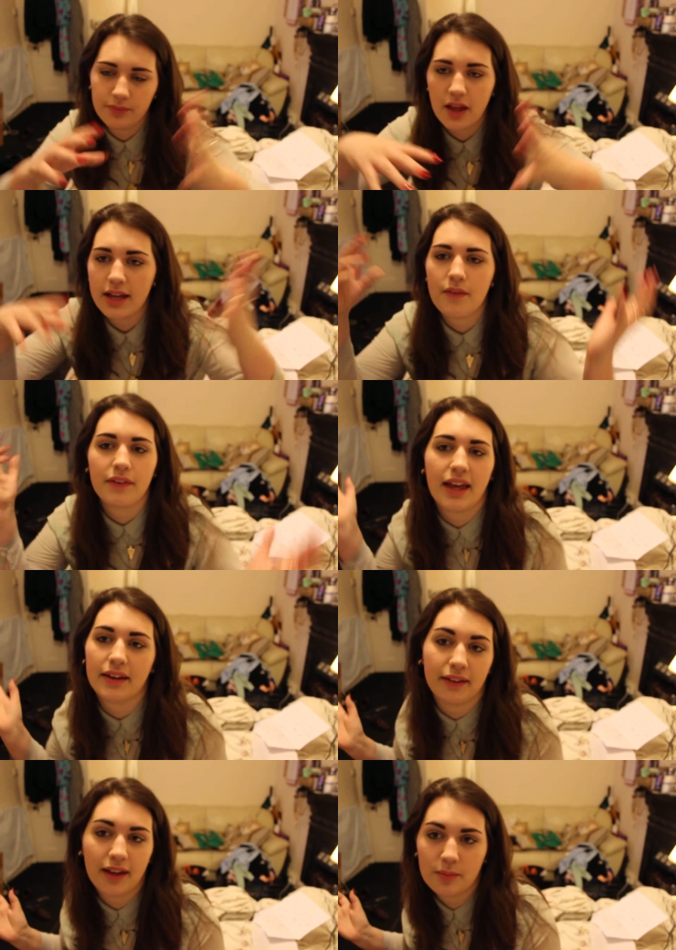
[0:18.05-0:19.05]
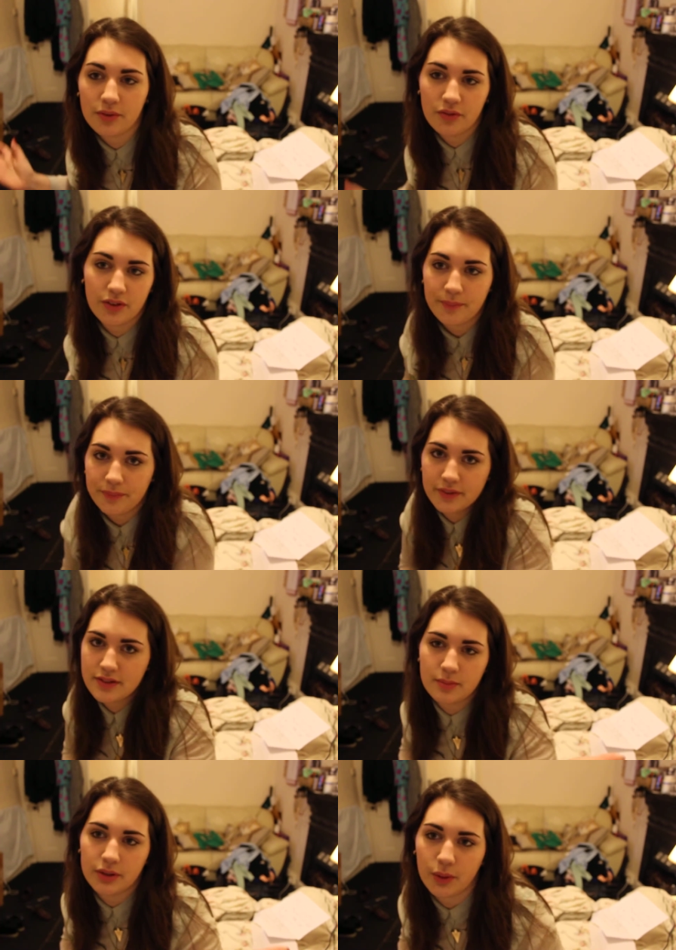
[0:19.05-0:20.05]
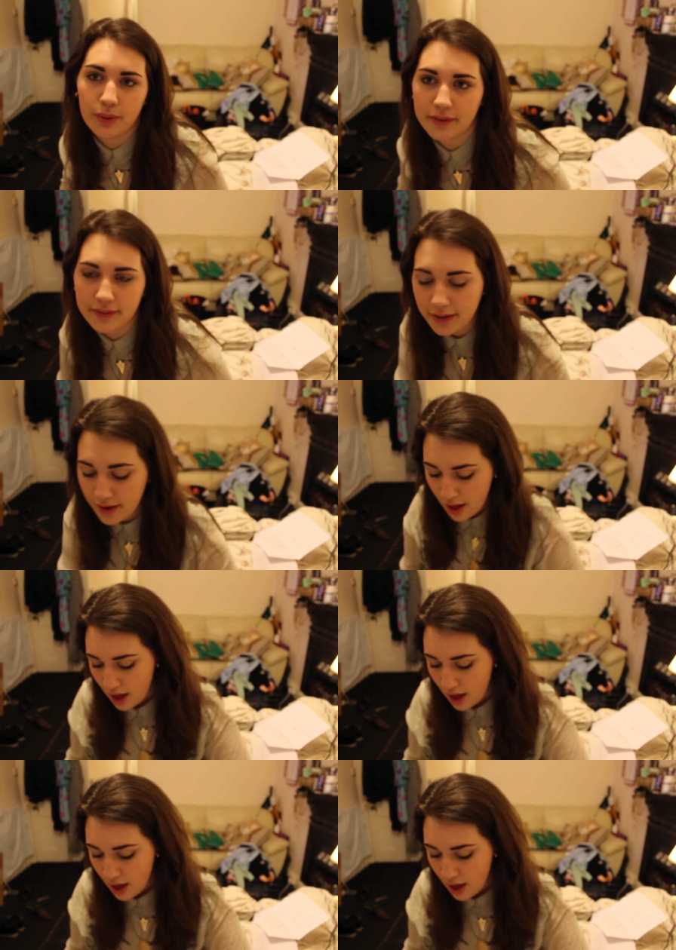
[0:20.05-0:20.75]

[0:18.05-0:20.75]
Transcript: another Canon camera of a similar quality.